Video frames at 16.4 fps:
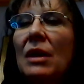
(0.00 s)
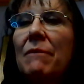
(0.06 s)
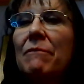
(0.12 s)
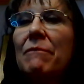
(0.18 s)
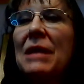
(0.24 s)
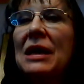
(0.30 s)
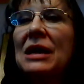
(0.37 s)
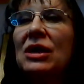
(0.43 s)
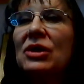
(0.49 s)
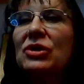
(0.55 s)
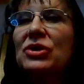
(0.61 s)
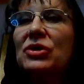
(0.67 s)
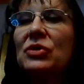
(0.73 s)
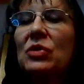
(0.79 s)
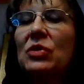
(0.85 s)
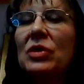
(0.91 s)
making
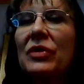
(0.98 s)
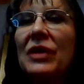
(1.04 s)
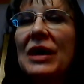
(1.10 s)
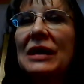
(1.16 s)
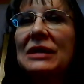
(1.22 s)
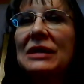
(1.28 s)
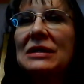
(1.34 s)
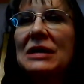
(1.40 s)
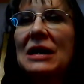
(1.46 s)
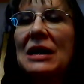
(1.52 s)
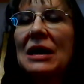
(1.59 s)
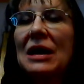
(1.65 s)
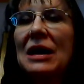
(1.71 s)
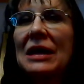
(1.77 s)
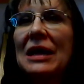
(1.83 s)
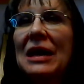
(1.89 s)
sure that,
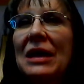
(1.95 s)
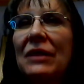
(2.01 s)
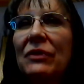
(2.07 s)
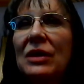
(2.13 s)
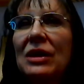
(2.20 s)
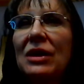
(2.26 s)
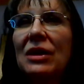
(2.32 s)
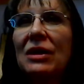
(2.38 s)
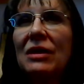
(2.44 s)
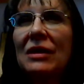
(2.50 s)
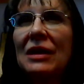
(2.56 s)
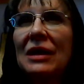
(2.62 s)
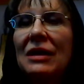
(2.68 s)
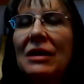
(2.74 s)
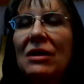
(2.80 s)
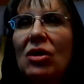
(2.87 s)
again,
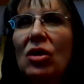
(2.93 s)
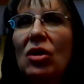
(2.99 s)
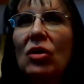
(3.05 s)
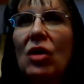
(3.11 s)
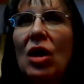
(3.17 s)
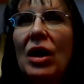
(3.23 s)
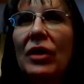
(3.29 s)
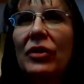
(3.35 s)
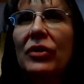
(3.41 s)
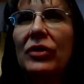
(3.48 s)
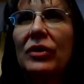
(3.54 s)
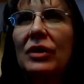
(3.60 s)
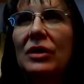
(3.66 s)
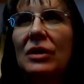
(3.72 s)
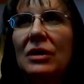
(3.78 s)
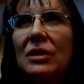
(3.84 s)
that
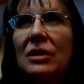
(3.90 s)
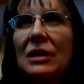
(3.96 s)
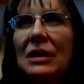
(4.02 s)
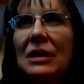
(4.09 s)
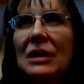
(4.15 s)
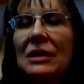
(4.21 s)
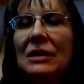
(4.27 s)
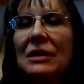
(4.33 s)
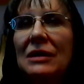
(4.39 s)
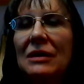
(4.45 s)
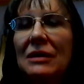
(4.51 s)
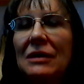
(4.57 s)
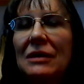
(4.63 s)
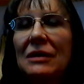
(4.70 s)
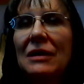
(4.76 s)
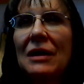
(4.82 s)
cloth,
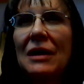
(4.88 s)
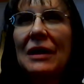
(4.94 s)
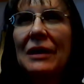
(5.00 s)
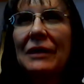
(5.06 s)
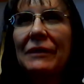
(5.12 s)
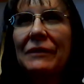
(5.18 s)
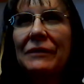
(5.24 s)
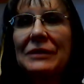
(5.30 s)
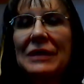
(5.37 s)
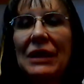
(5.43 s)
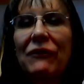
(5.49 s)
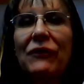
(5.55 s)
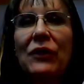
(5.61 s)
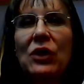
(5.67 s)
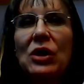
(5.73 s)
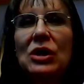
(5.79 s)

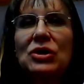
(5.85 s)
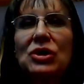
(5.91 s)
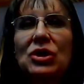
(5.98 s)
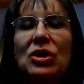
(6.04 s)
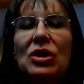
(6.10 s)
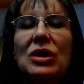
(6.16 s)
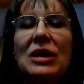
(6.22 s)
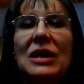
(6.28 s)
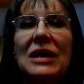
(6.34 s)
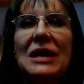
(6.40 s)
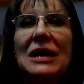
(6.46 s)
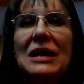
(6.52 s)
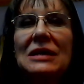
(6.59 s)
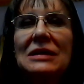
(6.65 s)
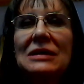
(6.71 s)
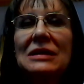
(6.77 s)
say furniture,
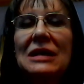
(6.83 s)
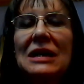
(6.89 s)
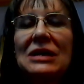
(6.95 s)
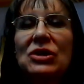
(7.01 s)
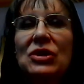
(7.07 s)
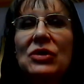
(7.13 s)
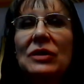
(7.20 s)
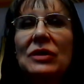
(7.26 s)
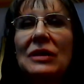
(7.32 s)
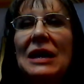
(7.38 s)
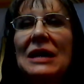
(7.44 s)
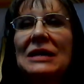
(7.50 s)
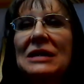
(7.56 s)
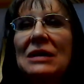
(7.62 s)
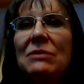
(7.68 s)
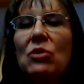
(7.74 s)
is less
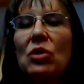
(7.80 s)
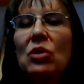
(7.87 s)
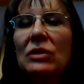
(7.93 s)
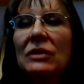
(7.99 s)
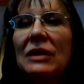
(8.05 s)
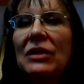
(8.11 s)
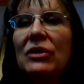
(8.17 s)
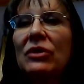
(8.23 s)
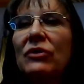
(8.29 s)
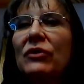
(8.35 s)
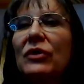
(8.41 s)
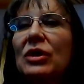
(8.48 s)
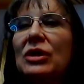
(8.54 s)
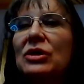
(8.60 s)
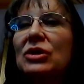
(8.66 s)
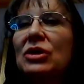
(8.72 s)
utilized and more leather
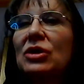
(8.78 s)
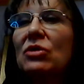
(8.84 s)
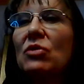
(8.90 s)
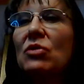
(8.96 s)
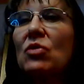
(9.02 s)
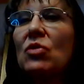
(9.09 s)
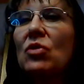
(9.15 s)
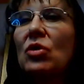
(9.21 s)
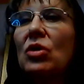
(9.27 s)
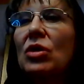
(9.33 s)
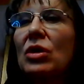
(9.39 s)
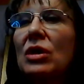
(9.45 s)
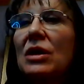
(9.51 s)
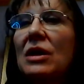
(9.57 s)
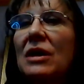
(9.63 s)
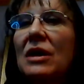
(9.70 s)
furniture
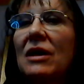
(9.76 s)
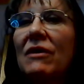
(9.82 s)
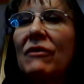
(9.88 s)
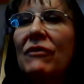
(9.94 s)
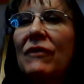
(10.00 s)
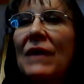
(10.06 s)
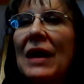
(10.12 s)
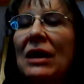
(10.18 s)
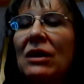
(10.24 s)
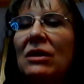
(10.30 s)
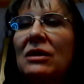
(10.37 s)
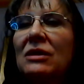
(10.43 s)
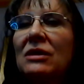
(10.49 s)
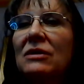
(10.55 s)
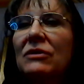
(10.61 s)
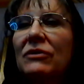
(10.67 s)
or
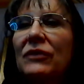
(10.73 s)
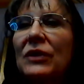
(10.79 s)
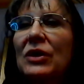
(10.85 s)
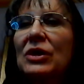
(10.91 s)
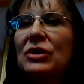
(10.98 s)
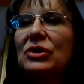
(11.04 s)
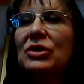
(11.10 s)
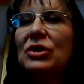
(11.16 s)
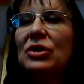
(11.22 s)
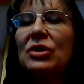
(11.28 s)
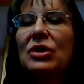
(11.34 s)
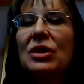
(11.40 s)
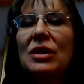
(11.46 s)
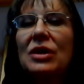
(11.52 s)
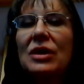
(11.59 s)
vinyl furniture.